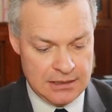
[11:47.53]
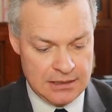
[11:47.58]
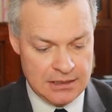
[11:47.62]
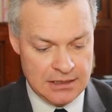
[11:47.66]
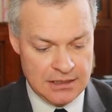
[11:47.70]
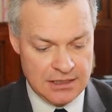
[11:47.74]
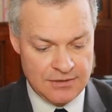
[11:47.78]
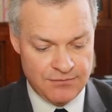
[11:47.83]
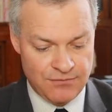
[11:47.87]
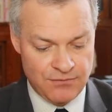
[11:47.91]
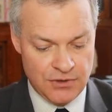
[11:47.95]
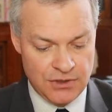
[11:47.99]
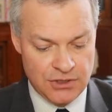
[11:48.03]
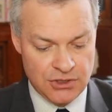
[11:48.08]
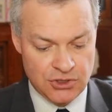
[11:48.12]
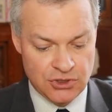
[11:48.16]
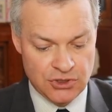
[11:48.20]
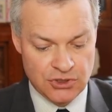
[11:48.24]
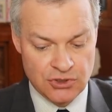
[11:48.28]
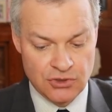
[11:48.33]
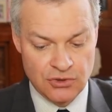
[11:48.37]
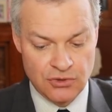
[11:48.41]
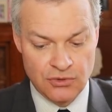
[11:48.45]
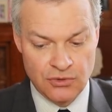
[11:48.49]
an average
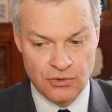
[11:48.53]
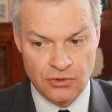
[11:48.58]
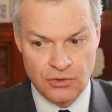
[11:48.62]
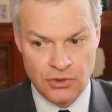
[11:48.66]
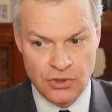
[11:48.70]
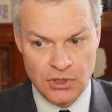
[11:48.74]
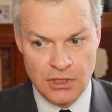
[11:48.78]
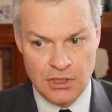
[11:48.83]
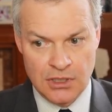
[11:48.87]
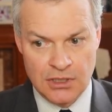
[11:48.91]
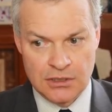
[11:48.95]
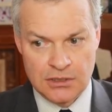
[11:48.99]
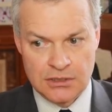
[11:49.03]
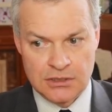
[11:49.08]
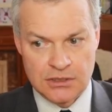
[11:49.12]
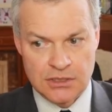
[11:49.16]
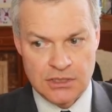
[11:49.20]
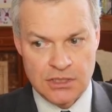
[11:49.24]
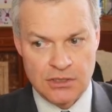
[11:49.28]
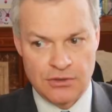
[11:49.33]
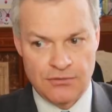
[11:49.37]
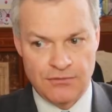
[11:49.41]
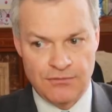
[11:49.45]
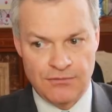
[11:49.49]
score.
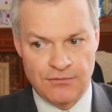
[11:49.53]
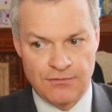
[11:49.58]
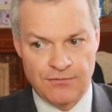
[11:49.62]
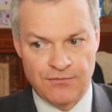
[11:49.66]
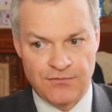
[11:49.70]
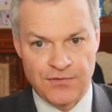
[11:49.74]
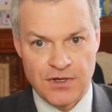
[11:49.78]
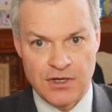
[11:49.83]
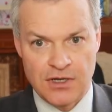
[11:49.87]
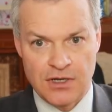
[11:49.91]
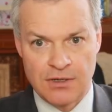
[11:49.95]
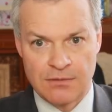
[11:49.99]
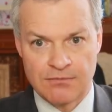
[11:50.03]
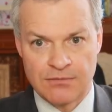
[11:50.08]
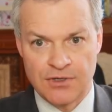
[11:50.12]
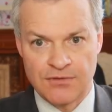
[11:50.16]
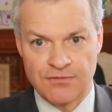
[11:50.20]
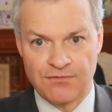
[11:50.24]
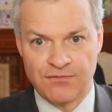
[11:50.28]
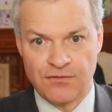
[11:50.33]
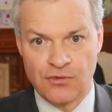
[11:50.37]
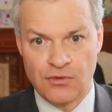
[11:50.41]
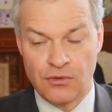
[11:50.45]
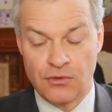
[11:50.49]
So farm
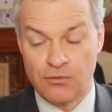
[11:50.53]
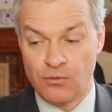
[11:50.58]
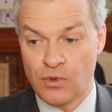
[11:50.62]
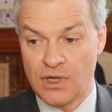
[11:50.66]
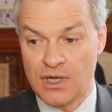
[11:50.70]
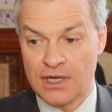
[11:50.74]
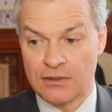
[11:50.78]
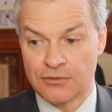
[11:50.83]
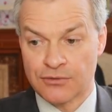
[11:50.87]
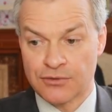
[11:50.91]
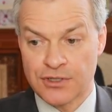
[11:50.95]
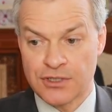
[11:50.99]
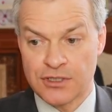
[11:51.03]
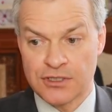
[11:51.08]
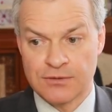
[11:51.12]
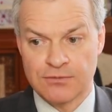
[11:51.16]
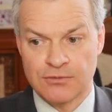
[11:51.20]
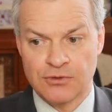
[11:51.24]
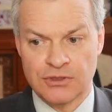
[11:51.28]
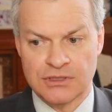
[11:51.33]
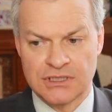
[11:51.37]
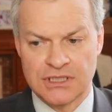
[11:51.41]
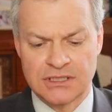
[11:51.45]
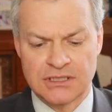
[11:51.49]
for, wow, 30
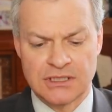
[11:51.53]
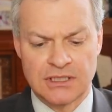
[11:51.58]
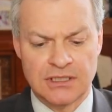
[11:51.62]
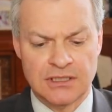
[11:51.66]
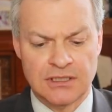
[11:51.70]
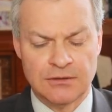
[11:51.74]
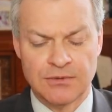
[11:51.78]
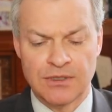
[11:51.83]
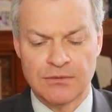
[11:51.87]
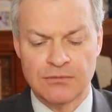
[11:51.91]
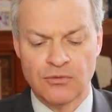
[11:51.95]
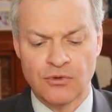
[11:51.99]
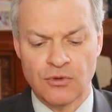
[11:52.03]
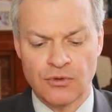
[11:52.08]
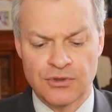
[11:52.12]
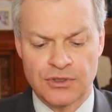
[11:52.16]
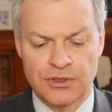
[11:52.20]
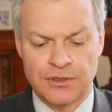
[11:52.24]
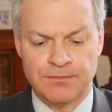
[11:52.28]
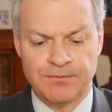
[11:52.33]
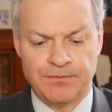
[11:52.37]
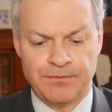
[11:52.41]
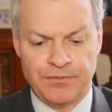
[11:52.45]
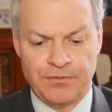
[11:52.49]
points. That's a little bit more
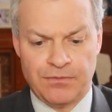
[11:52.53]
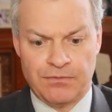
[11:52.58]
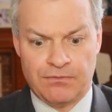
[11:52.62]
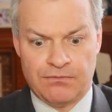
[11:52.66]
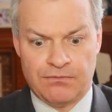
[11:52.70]
than